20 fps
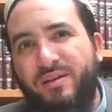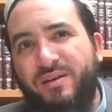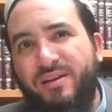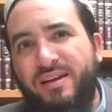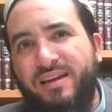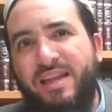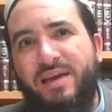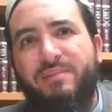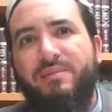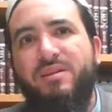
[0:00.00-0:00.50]

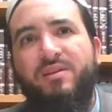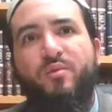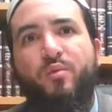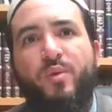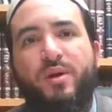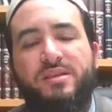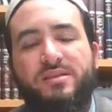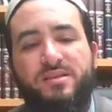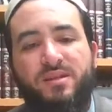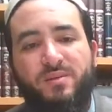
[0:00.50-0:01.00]
level of
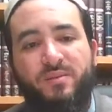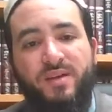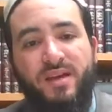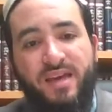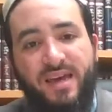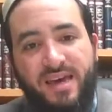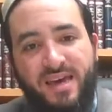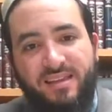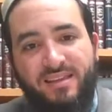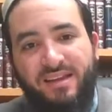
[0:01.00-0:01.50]
wisdom.
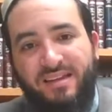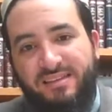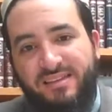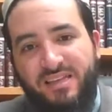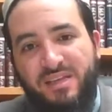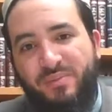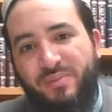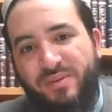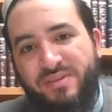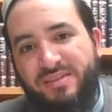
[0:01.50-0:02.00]
And that
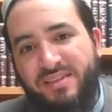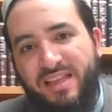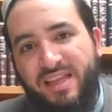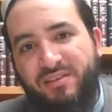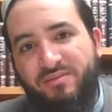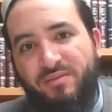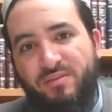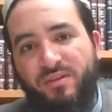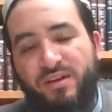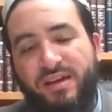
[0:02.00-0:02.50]
deepest
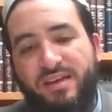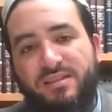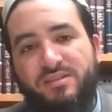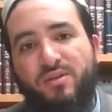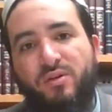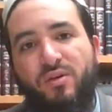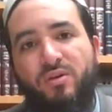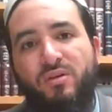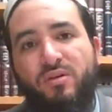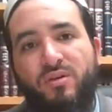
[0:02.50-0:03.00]
level is
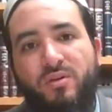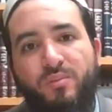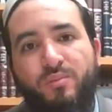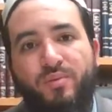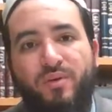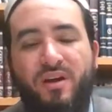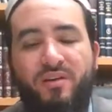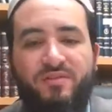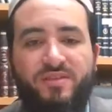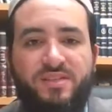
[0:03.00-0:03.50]
called
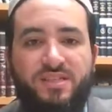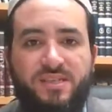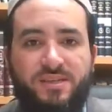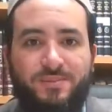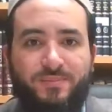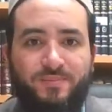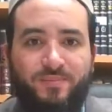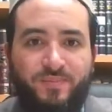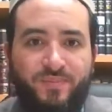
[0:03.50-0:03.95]
prophecy.